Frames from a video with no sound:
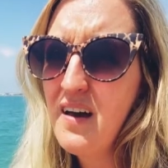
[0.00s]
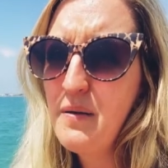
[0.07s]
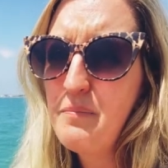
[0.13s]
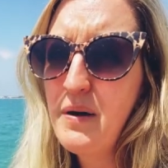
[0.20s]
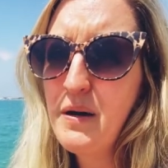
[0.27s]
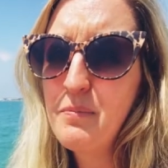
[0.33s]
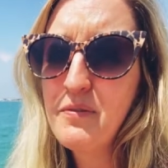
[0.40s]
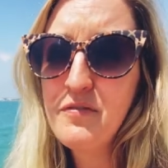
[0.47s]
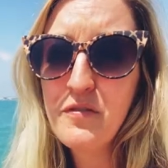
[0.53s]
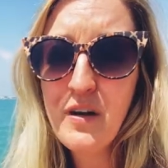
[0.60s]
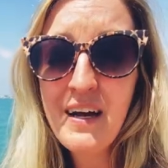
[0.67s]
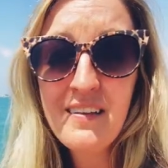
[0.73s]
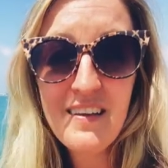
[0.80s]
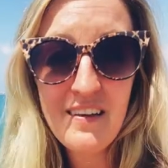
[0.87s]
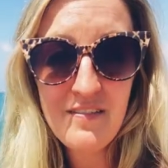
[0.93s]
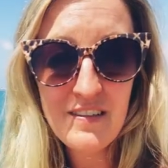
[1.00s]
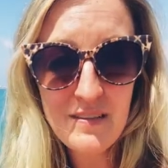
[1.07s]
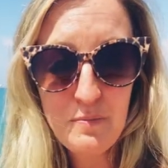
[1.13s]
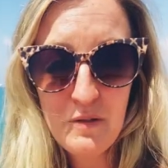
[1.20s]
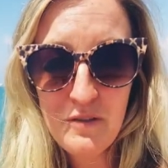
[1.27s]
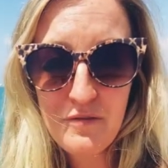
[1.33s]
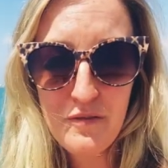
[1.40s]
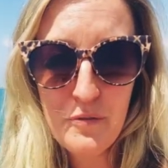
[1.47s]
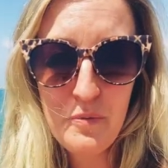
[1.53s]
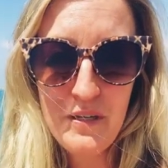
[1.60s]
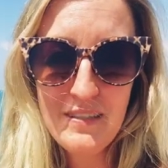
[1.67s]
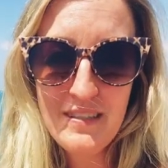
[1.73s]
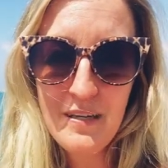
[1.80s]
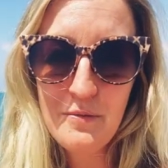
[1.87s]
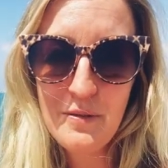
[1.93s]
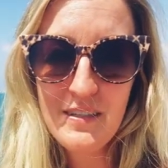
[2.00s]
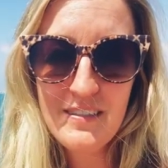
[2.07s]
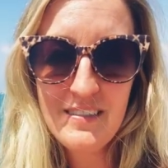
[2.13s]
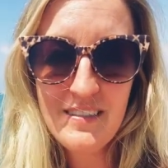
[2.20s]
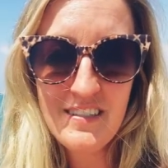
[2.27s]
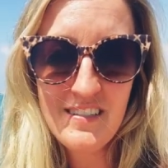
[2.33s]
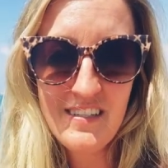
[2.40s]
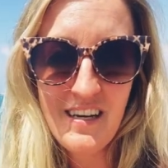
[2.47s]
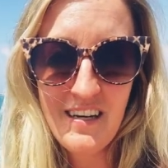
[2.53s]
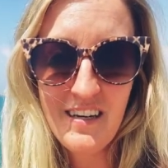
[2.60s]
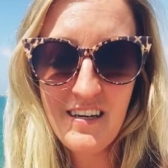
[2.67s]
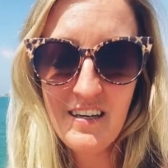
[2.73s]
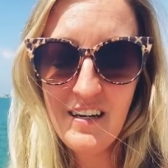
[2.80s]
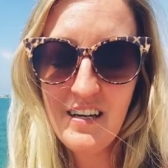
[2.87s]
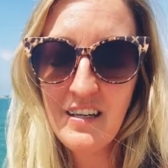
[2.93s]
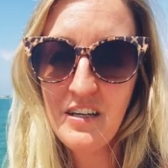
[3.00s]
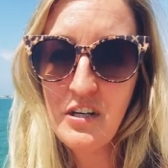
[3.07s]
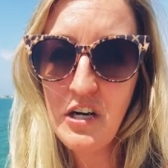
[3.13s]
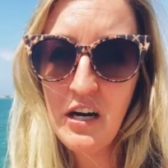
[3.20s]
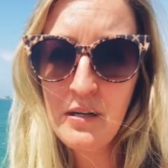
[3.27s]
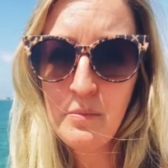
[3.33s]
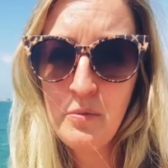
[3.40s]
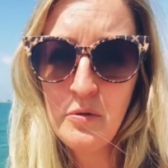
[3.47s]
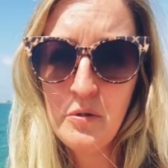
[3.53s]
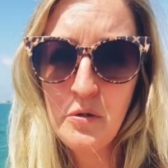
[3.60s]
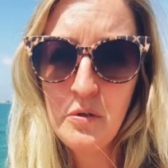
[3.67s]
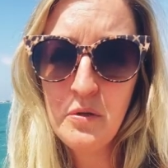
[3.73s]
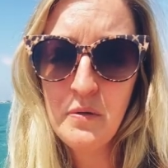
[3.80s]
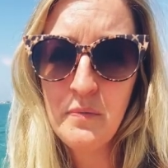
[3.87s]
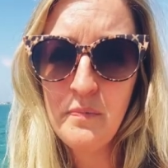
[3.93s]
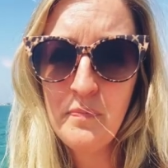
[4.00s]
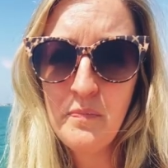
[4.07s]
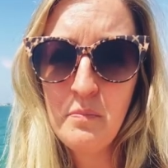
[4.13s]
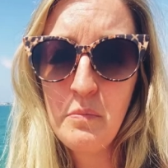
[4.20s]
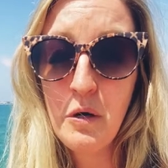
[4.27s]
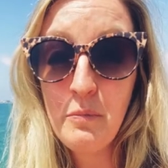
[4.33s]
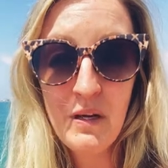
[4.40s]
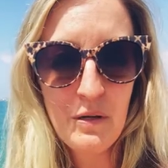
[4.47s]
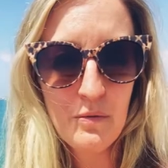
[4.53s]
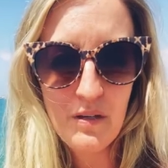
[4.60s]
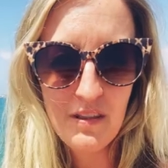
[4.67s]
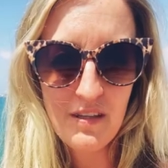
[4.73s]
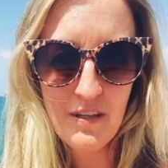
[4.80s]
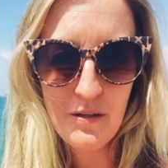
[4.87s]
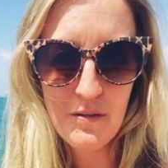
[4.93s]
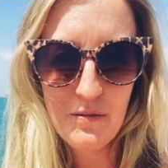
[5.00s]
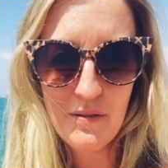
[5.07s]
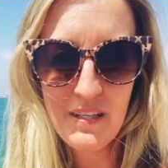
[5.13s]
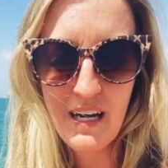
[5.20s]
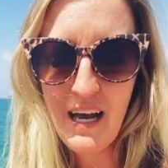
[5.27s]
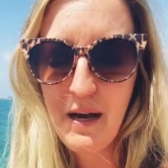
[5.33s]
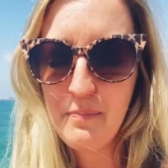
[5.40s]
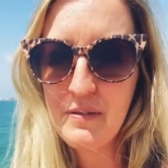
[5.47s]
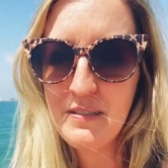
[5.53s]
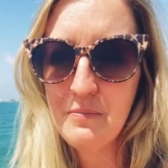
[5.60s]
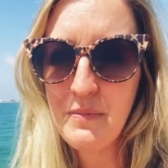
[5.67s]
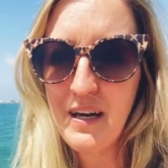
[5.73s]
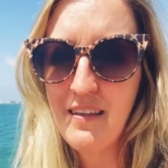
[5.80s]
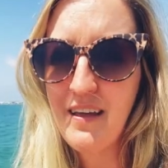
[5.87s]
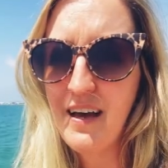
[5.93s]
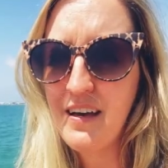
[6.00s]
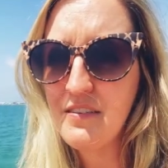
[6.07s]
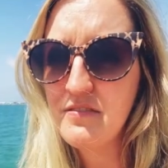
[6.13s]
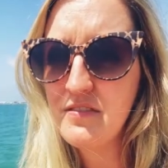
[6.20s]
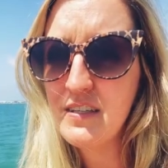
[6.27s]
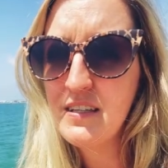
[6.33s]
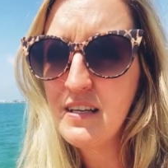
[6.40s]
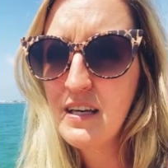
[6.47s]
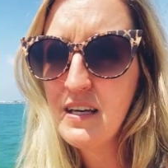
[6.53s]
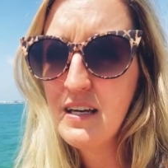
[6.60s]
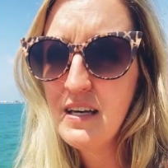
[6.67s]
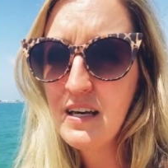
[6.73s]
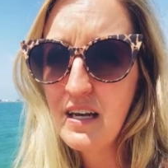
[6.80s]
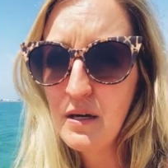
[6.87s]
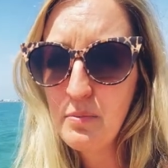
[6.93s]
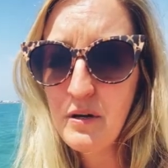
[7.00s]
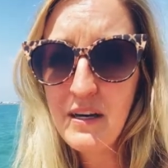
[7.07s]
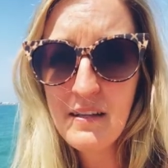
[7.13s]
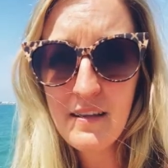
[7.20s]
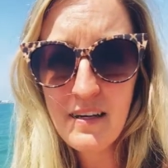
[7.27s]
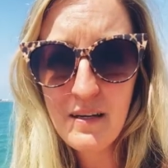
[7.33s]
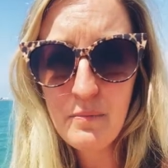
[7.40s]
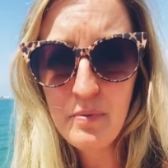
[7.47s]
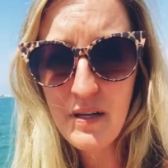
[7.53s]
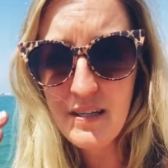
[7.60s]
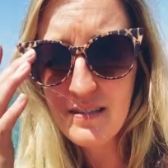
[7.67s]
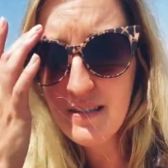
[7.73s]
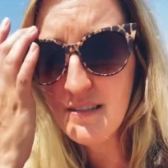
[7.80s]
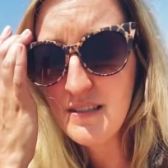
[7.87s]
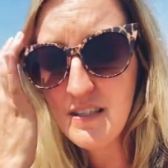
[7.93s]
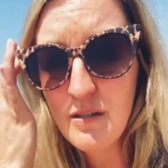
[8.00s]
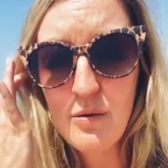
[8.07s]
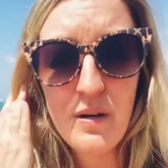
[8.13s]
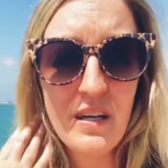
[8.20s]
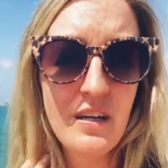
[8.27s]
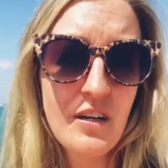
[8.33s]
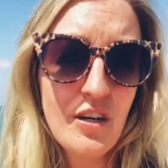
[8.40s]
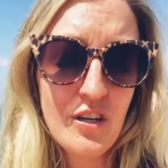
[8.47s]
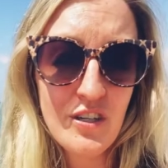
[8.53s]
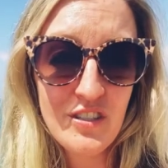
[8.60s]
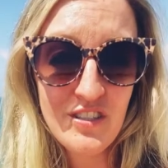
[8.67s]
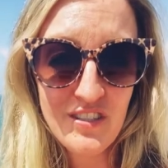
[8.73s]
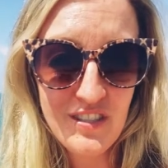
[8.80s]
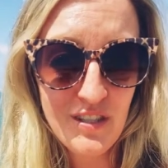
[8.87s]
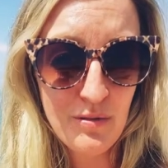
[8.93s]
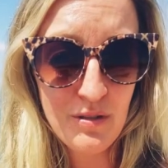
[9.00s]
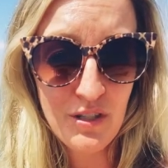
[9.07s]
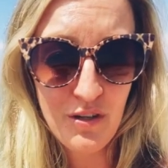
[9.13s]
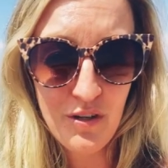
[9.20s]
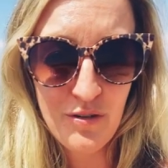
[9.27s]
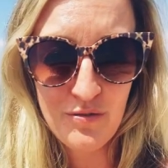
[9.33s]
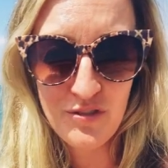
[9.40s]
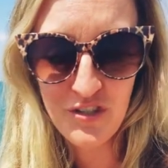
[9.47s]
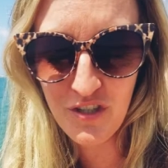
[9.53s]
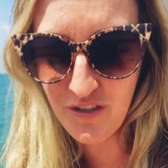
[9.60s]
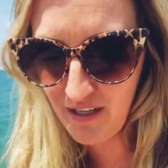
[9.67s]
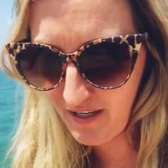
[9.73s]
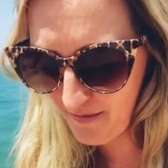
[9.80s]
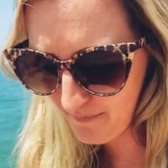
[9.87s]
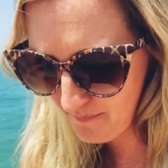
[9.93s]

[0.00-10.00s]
But before I leave this beautiful place, I wanted to share an incredible moment with you that happened in my life. And I pray that it blesses you and encourages you in your own journey.